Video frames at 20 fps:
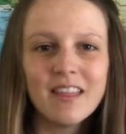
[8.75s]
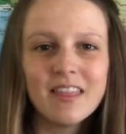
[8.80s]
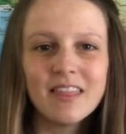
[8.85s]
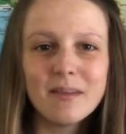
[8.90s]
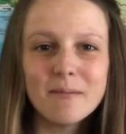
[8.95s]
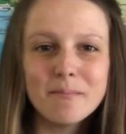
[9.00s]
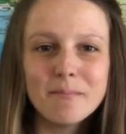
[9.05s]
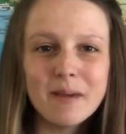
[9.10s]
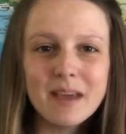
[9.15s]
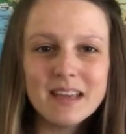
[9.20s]

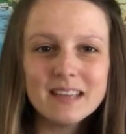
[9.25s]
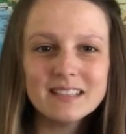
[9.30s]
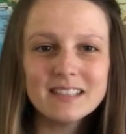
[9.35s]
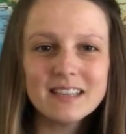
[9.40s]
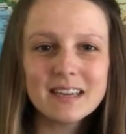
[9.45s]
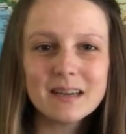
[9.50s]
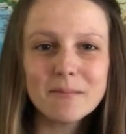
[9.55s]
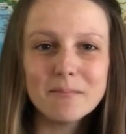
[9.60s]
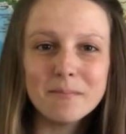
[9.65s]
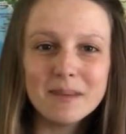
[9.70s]
the
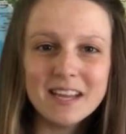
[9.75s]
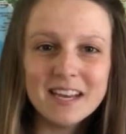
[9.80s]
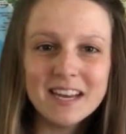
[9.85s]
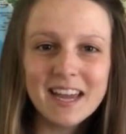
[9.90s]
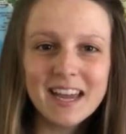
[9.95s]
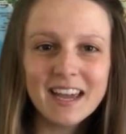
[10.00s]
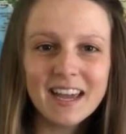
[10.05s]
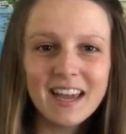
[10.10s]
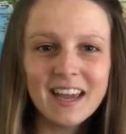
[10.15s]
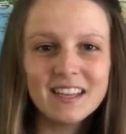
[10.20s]
basic
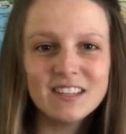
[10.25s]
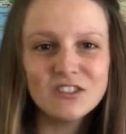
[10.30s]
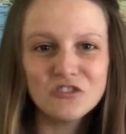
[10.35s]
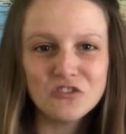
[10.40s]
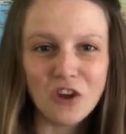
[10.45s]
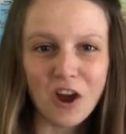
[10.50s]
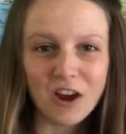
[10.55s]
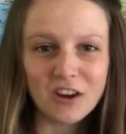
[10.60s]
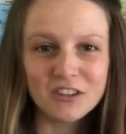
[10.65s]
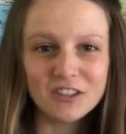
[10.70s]
meaning and
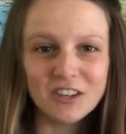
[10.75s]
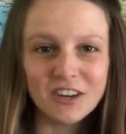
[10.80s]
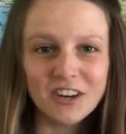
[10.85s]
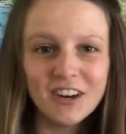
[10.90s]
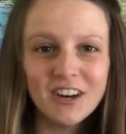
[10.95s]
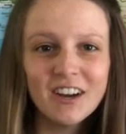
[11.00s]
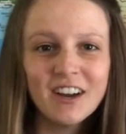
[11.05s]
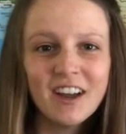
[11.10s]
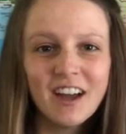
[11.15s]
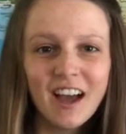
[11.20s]

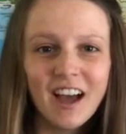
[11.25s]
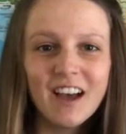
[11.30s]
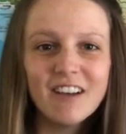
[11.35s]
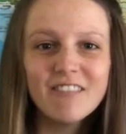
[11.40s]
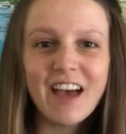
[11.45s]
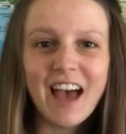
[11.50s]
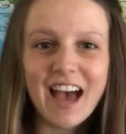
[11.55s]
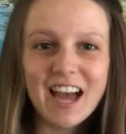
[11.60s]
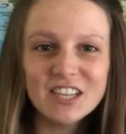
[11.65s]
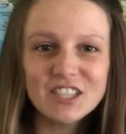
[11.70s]
structure of
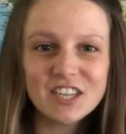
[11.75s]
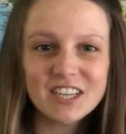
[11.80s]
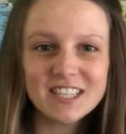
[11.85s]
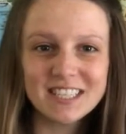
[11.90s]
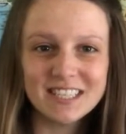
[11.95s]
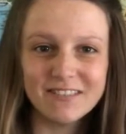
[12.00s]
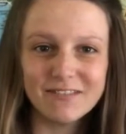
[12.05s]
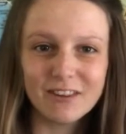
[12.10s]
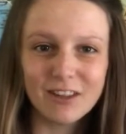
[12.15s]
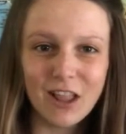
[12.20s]

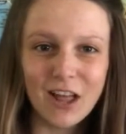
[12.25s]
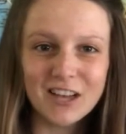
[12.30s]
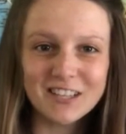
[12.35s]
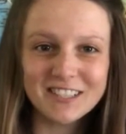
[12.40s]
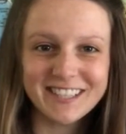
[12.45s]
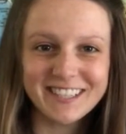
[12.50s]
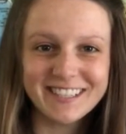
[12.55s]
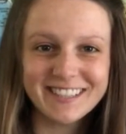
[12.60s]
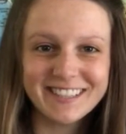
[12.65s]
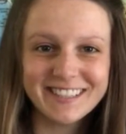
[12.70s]
adjective
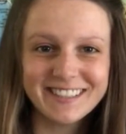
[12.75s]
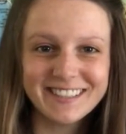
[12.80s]
clauses.